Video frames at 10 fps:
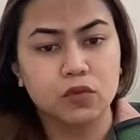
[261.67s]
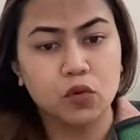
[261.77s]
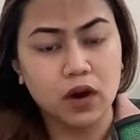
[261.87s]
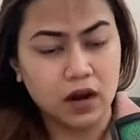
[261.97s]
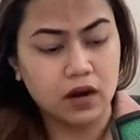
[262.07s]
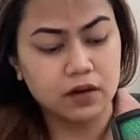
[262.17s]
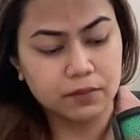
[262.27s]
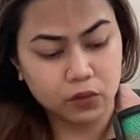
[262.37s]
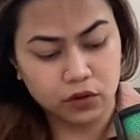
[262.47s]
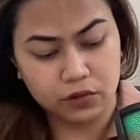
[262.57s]
are
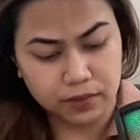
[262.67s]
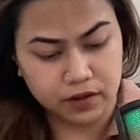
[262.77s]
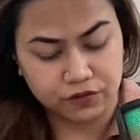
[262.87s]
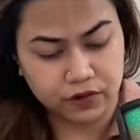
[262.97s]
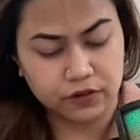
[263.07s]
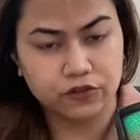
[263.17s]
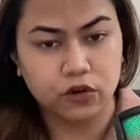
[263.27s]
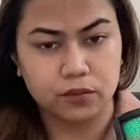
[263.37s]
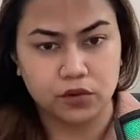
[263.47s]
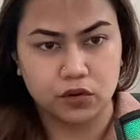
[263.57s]
going to benefit
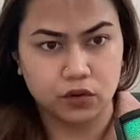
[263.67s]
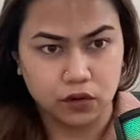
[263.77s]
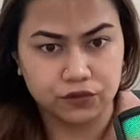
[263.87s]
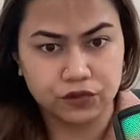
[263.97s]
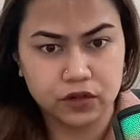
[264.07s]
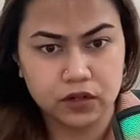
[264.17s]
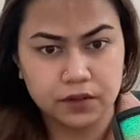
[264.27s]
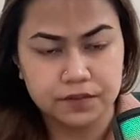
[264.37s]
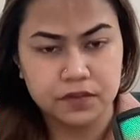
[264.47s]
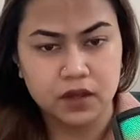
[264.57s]
from your offer,
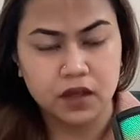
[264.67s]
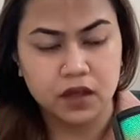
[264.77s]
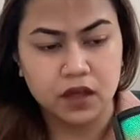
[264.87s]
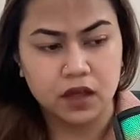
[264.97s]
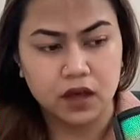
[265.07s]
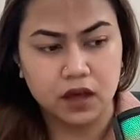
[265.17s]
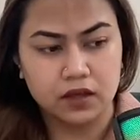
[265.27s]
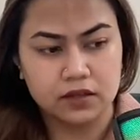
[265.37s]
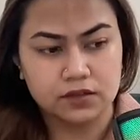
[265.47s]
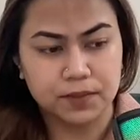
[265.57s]

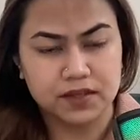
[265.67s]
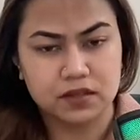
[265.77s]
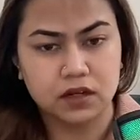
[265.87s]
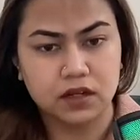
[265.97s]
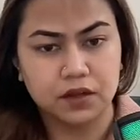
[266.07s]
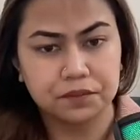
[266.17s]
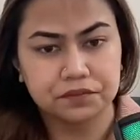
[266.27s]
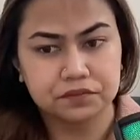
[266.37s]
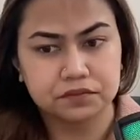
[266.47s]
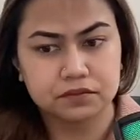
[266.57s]
is basically
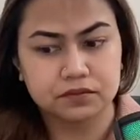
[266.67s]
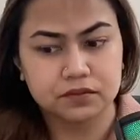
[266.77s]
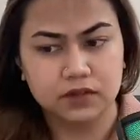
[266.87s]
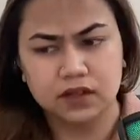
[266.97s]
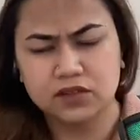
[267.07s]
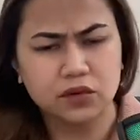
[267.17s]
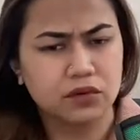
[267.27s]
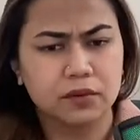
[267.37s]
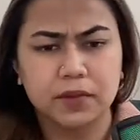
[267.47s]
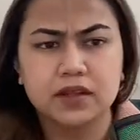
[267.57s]
is going to
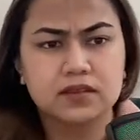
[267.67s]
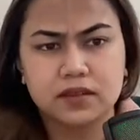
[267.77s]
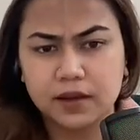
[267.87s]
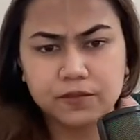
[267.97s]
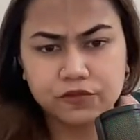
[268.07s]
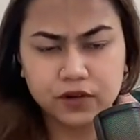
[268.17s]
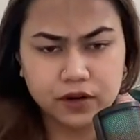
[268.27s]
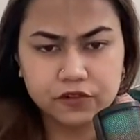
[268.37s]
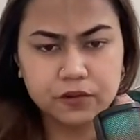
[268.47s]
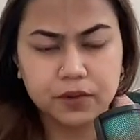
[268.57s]
remain same
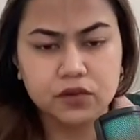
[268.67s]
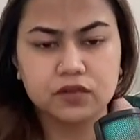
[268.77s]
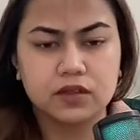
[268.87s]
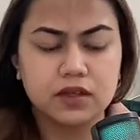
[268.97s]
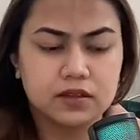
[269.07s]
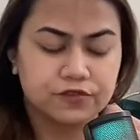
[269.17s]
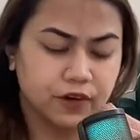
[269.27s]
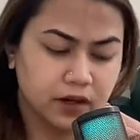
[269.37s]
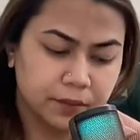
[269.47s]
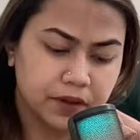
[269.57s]
forever, because these
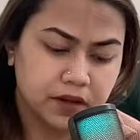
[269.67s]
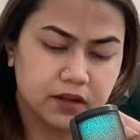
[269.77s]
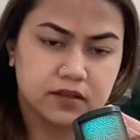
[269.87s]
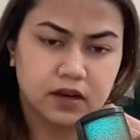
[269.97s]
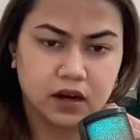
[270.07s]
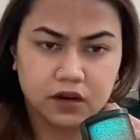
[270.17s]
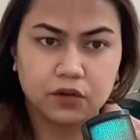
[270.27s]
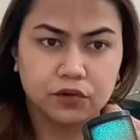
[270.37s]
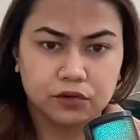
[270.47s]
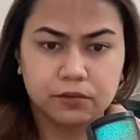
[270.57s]
fundamentals are
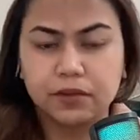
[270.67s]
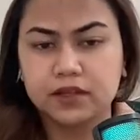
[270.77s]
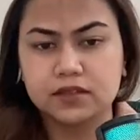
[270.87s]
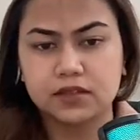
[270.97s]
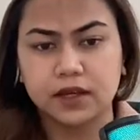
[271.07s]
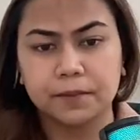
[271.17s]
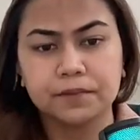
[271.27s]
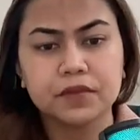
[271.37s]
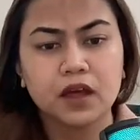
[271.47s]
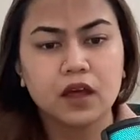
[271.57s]
going to remain
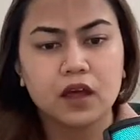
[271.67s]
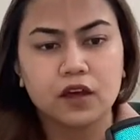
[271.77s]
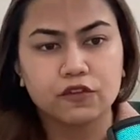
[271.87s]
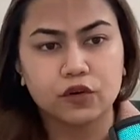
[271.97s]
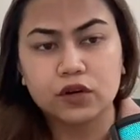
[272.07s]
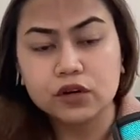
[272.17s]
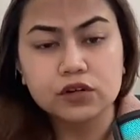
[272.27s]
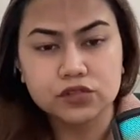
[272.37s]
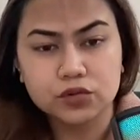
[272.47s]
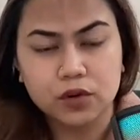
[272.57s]
same for
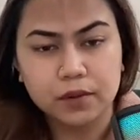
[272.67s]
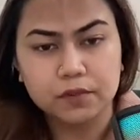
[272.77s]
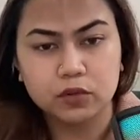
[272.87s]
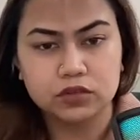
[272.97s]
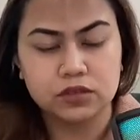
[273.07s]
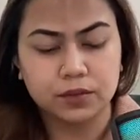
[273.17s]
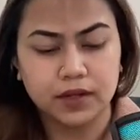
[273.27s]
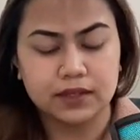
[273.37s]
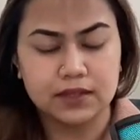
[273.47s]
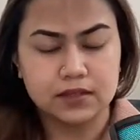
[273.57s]
years to come, which is why
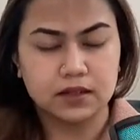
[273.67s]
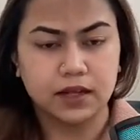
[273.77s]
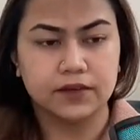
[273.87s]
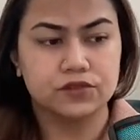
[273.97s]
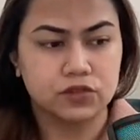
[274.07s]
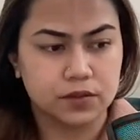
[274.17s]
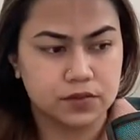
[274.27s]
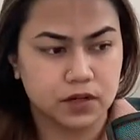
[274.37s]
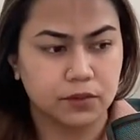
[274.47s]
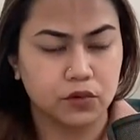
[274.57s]
these live streams
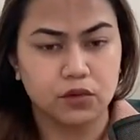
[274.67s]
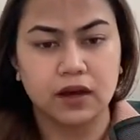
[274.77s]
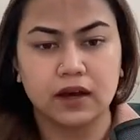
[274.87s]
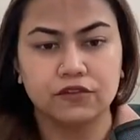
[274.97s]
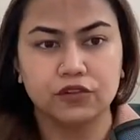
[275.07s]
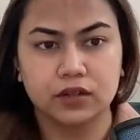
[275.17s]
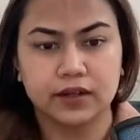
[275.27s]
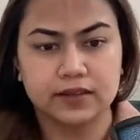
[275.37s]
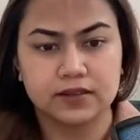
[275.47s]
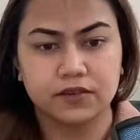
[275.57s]
that I'm going to have for the
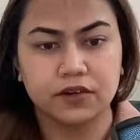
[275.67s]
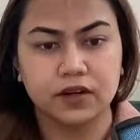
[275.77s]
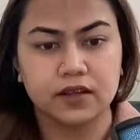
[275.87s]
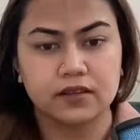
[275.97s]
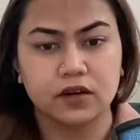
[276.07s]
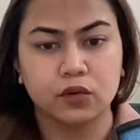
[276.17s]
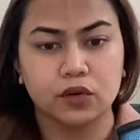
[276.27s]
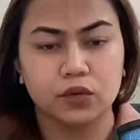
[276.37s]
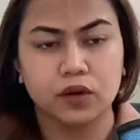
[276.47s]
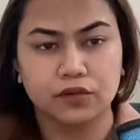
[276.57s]
next 7 days are going
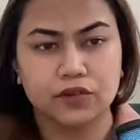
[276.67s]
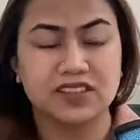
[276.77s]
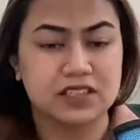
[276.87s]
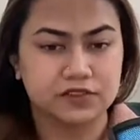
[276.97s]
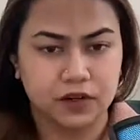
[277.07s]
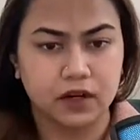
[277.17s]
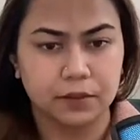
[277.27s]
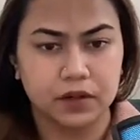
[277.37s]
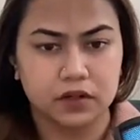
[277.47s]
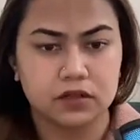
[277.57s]
to cover these
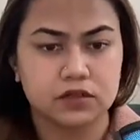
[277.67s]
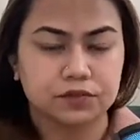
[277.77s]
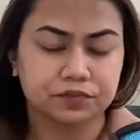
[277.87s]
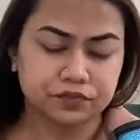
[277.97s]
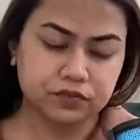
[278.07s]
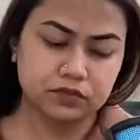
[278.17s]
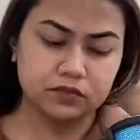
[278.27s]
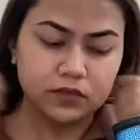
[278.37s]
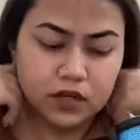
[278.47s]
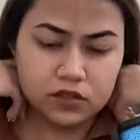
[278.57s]
fundamentals.
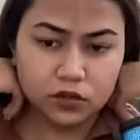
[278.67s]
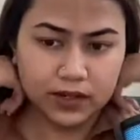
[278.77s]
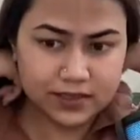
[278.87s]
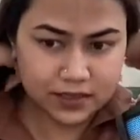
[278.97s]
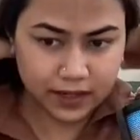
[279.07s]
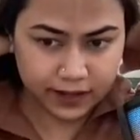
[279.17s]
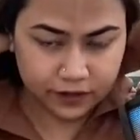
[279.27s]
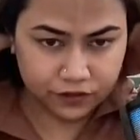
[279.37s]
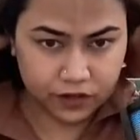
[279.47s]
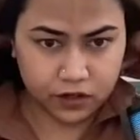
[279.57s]
So let's
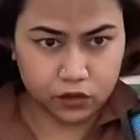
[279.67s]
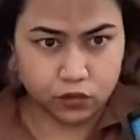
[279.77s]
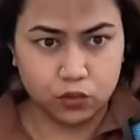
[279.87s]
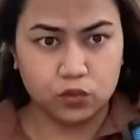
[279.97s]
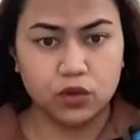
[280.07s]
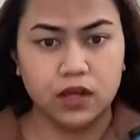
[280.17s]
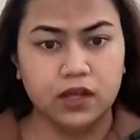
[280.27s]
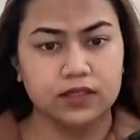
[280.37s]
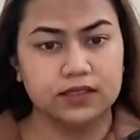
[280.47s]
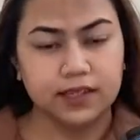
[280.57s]
dive into
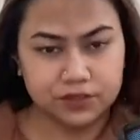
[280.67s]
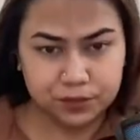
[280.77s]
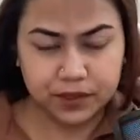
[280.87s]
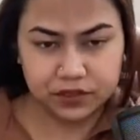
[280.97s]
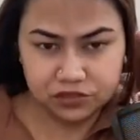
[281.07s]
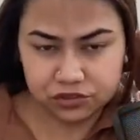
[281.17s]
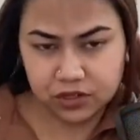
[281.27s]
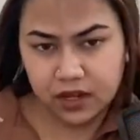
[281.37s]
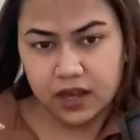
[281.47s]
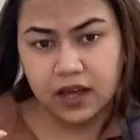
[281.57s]
sales page.
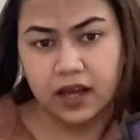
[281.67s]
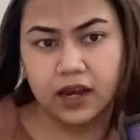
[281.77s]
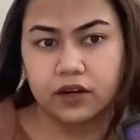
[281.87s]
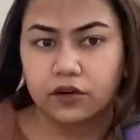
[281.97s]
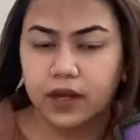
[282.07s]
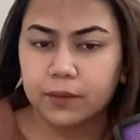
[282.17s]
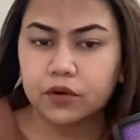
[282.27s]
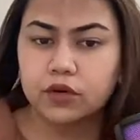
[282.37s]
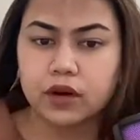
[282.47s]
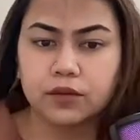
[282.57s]
And today I'm
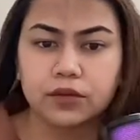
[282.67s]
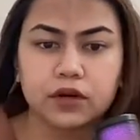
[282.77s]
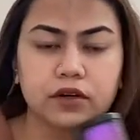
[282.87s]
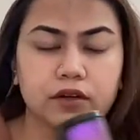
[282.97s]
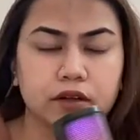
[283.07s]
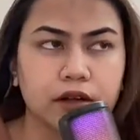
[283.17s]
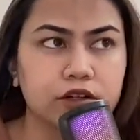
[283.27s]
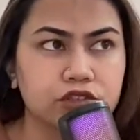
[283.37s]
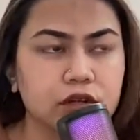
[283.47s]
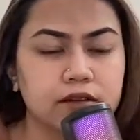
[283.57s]
going to cover,
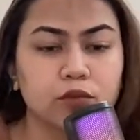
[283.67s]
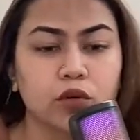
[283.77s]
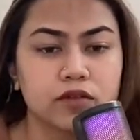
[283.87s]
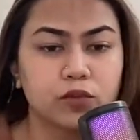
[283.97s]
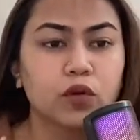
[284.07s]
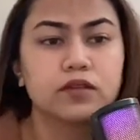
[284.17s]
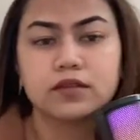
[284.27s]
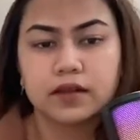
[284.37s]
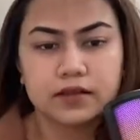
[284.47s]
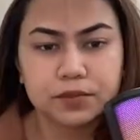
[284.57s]
initially, say what's a
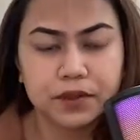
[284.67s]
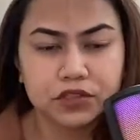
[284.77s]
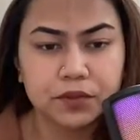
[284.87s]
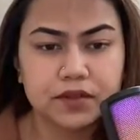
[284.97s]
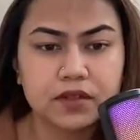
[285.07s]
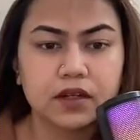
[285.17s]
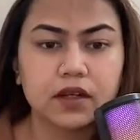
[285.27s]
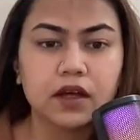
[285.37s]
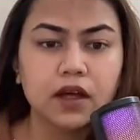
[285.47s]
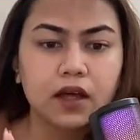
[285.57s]
sales page.
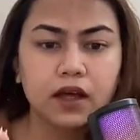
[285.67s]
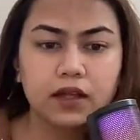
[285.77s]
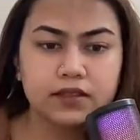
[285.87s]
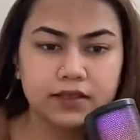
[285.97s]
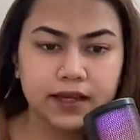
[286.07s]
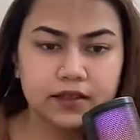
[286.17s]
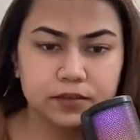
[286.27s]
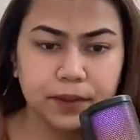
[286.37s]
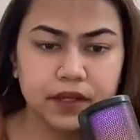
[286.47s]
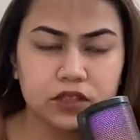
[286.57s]
Basically, sales
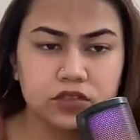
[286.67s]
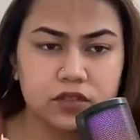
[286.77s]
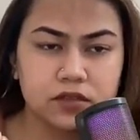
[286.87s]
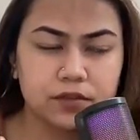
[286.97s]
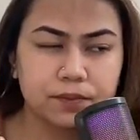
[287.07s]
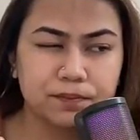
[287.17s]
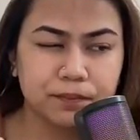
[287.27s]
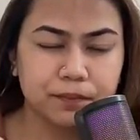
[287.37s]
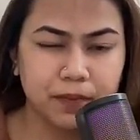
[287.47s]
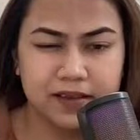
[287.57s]
page is
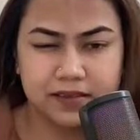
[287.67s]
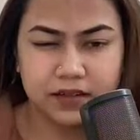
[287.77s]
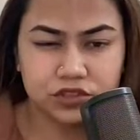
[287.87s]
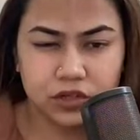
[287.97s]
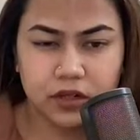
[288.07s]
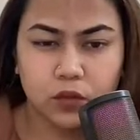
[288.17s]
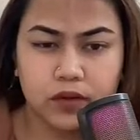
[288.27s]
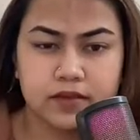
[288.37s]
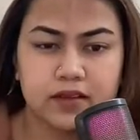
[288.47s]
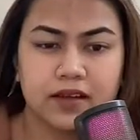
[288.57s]
essentially, you
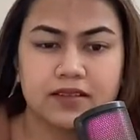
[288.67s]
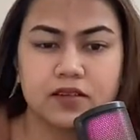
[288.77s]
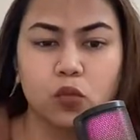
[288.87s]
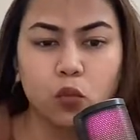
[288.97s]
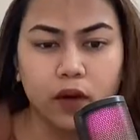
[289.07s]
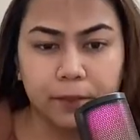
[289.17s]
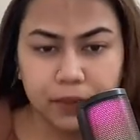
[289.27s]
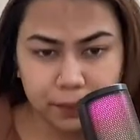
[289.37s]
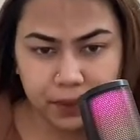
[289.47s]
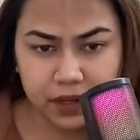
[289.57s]
can say, it's a web
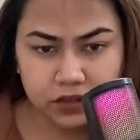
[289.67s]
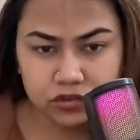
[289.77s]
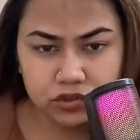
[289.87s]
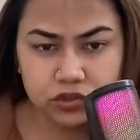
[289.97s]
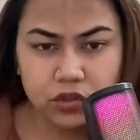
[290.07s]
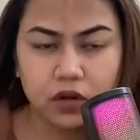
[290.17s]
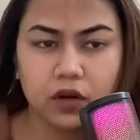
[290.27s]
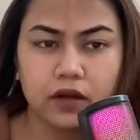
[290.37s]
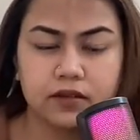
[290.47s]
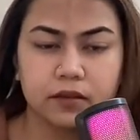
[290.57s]
page.
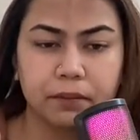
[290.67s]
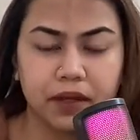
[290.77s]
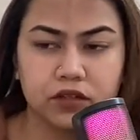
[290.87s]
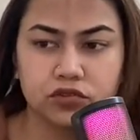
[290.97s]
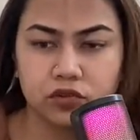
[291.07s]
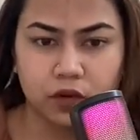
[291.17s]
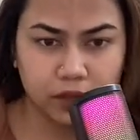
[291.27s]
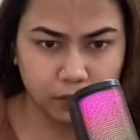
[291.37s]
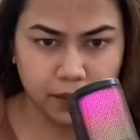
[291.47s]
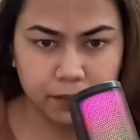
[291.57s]
It's a page on
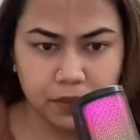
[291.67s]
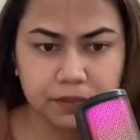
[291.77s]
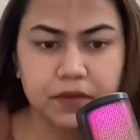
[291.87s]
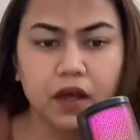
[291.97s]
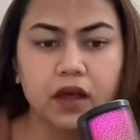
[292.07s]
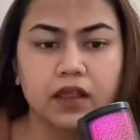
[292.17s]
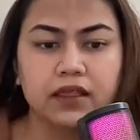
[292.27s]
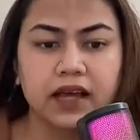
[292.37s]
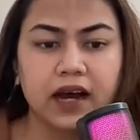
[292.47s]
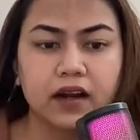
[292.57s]
the web
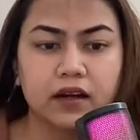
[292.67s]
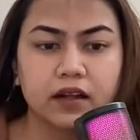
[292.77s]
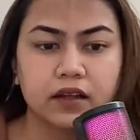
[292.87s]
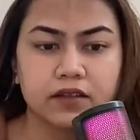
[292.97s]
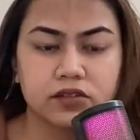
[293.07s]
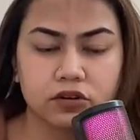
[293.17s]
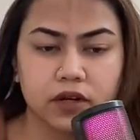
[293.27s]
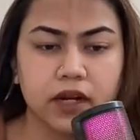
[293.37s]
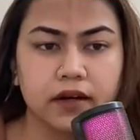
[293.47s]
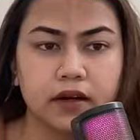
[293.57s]
that is
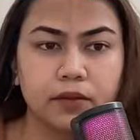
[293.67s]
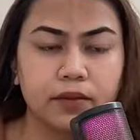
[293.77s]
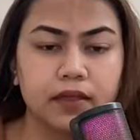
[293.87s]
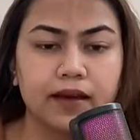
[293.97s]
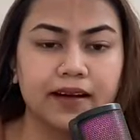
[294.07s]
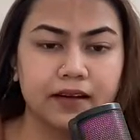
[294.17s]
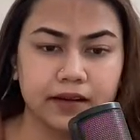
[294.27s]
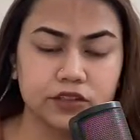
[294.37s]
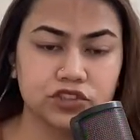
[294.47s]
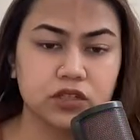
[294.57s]
created with the
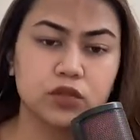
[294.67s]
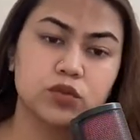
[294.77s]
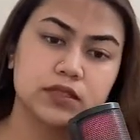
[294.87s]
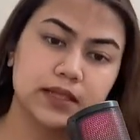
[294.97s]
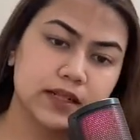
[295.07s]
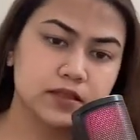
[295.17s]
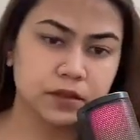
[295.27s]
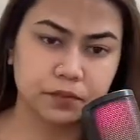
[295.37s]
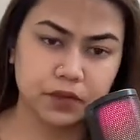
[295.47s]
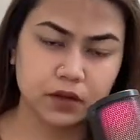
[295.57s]
intention to sell
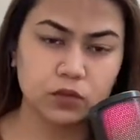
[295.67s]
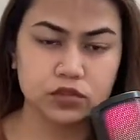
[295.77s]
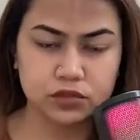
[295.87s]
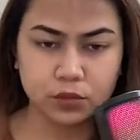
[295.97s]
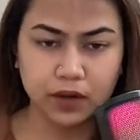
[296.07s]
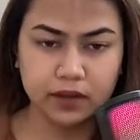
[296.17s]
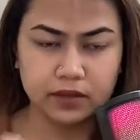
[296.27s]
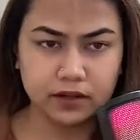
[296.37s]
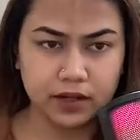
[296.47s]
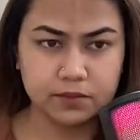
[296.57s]
something, which is why
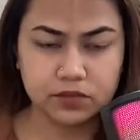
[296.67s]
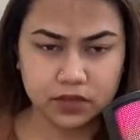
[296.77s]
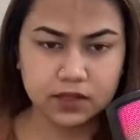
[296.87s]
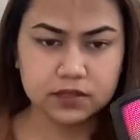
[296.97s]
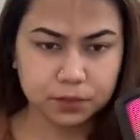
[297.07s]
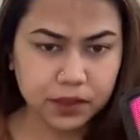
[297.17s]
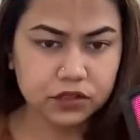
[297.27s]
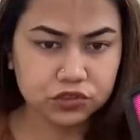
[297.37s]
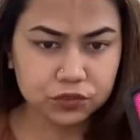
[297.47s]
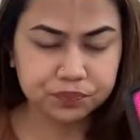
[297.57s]
the name sales
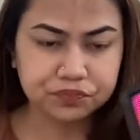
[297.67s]
page.